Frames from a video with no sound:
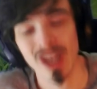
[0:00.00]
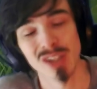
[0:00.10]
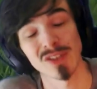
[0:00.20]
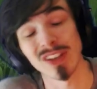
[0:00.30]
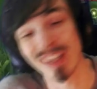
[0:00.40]

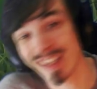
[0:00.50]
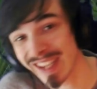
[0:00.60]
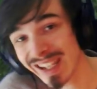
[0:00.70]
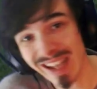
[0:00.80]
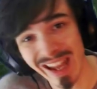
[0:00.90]
So if you can
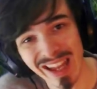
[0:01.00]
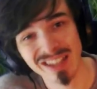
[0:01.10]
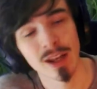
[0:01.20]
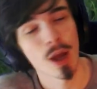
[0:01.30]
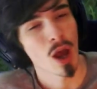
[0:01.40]
get
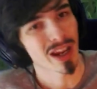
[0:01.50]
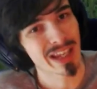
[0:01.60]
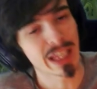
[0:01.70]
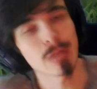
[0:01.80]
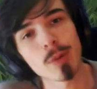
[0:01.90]
ahead,
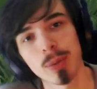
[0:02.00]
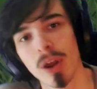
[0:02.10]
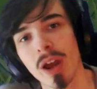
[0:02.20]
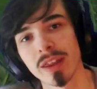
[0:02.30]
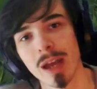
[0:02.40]
keep
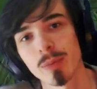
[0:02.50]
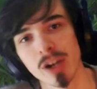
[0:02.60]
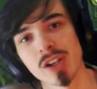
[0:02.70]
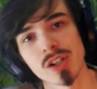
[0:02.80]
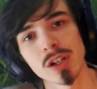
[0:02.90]
applying that
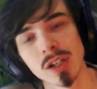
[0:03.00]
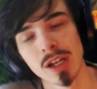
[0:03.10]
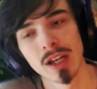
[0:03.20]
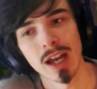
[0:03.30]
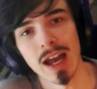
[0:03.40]
pressure,
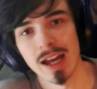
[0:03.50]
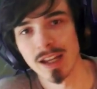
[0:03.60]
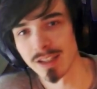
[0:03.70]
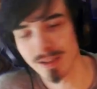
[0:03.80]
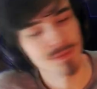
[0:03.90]

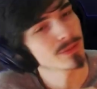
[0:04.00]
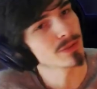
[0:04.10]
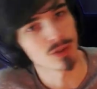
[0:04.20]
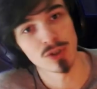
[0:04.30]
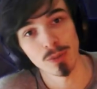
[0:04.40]
and
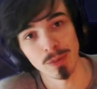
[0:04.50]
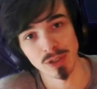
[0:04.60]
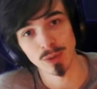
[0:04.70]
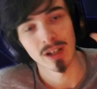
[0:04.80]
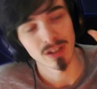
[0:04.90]
you should be
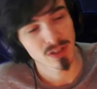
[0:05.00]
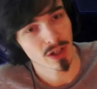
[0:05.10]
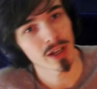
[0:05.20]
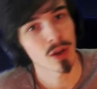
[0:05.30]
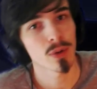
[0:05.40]
sorted.
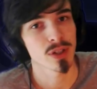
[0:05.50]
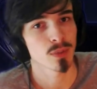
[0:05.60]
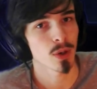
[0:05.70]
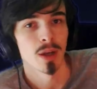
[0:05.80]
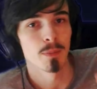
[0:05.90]
Side note as
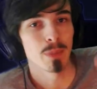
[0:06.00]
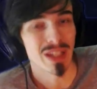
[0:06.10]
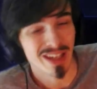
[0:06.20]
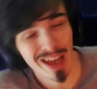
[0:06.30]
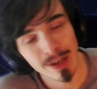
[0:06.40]
well, be
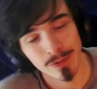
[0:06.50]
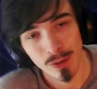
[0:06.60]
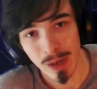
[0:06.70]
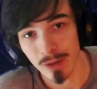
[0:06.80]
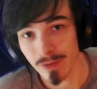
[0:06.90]
careful
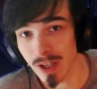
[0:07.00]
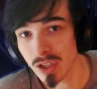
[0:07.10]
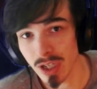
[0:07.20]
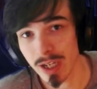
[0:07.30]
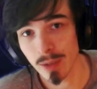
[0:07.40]
about face
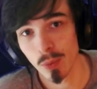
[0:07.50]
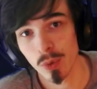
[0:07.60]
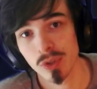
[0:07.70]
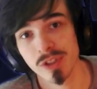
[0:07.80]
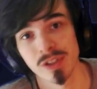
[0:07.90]
checking
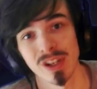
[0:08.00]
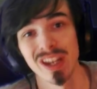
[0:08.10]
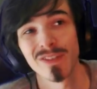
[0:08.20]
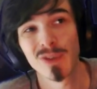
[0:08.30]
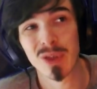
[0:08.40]
wards
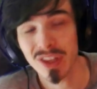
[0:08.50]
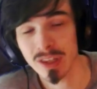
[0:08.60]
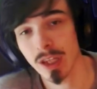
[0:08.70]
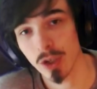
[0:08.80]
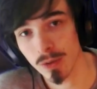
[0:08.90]
if you think
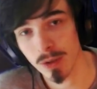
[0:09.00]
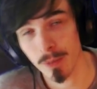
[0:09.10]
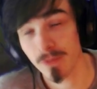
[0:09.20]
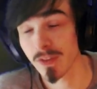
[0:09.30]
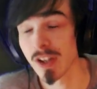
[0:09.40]
there could
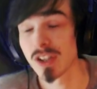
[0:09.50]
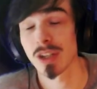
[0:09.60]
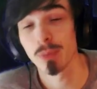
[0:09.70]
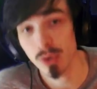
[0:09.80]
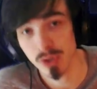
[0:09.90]
face
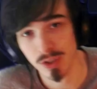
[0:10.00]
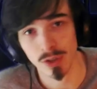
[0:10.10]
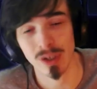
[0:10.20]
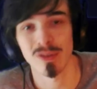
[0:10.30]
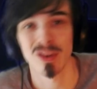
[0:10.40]
checking bushes,
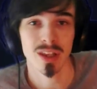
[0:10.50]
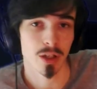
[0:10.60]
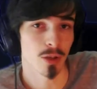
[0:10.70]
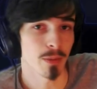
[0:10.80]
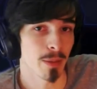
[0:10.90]
sorry, if you think there
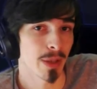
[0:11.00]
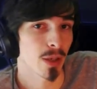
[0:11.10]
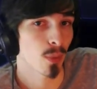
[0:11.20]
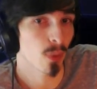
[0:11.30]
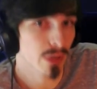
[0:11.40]
could be a
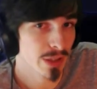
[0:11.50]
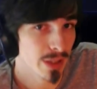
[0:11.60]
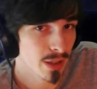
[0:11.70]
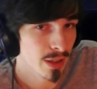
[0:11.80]
pink ward in there,